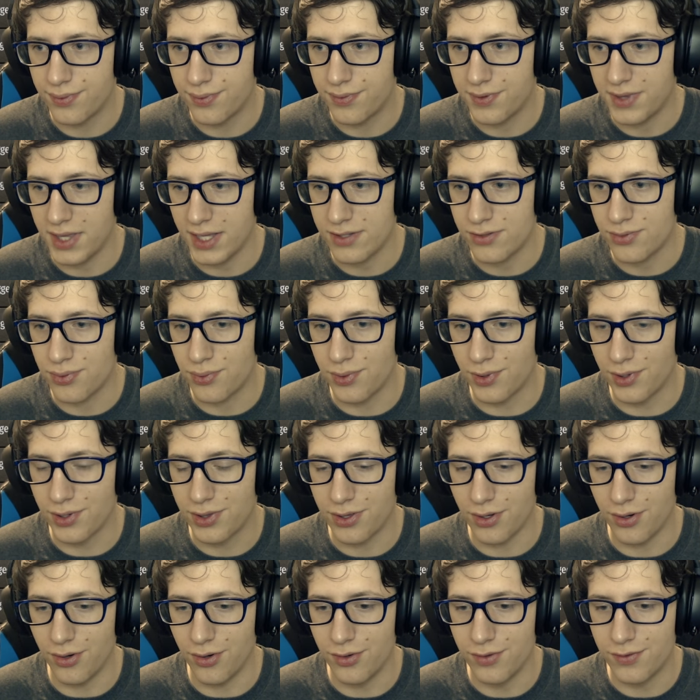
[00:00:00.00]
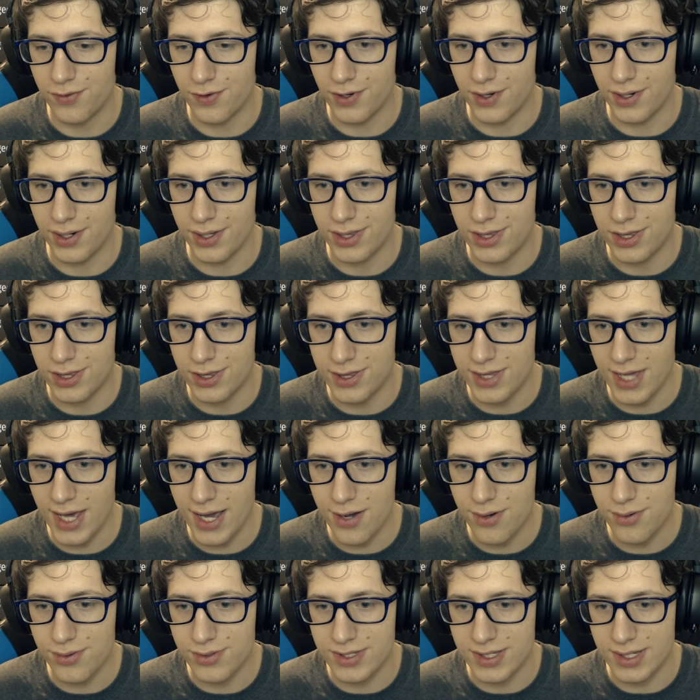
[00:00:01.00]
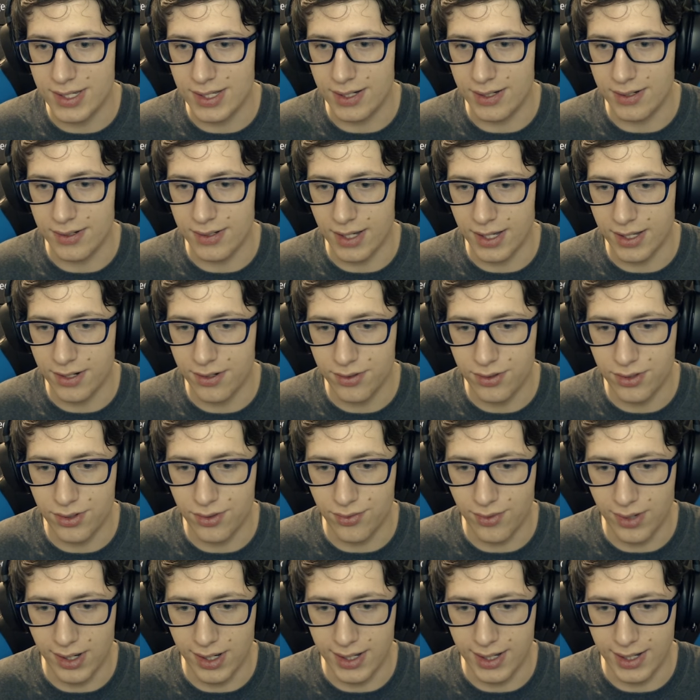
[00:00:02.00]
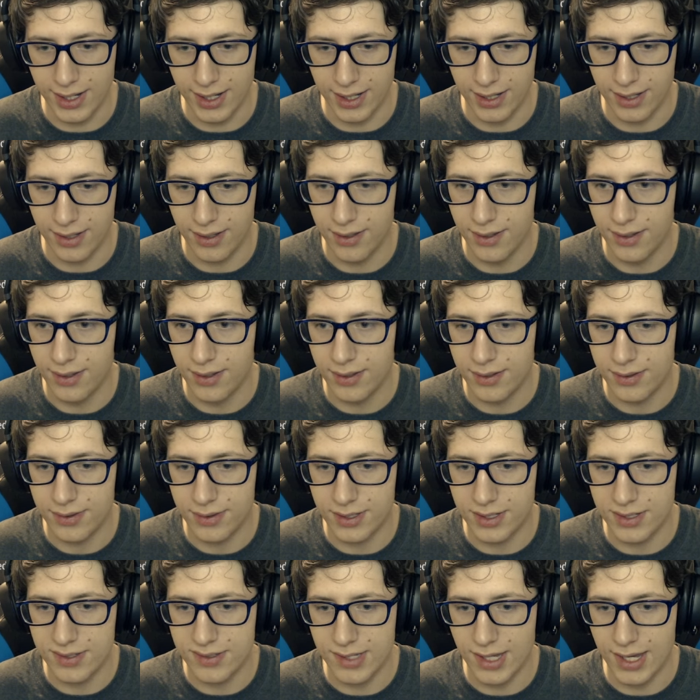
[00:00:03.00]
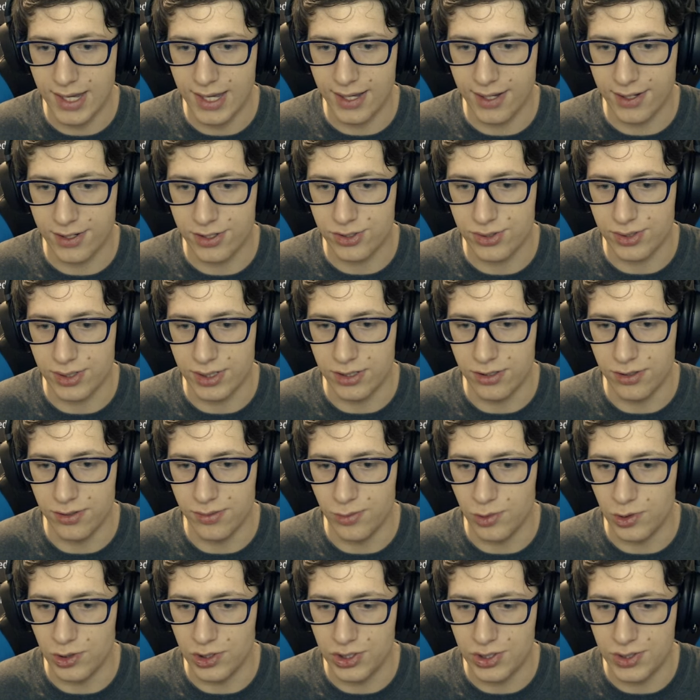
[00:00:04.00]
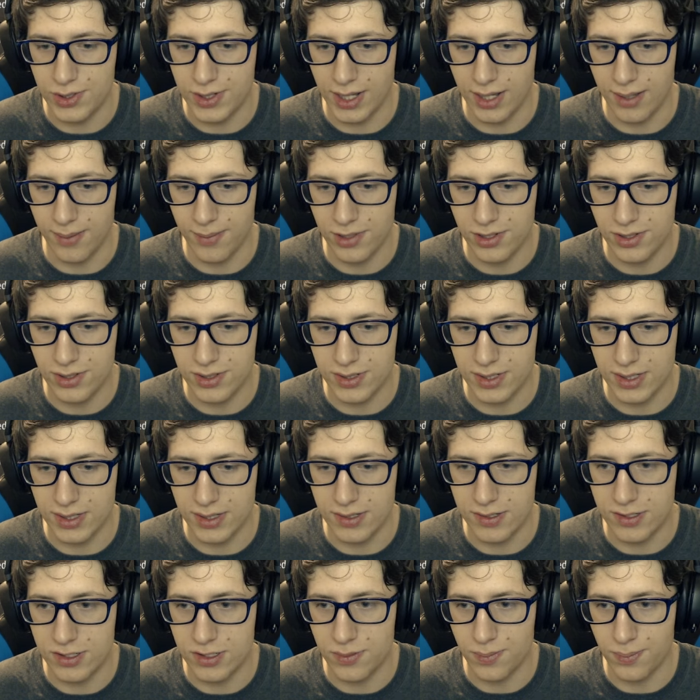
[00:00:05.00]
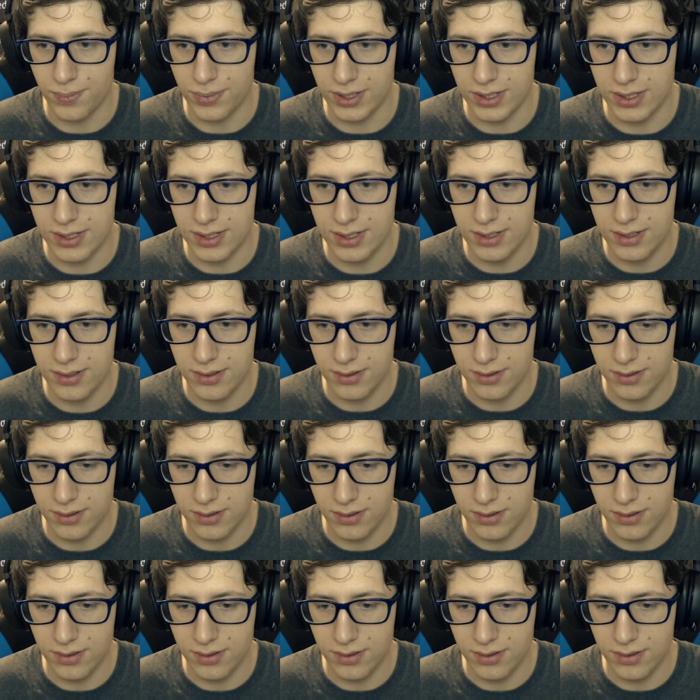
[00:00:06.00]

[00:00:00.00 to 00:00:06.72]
That's worth over 1,000. I don't know why. These actually do more damage. Is it the speed?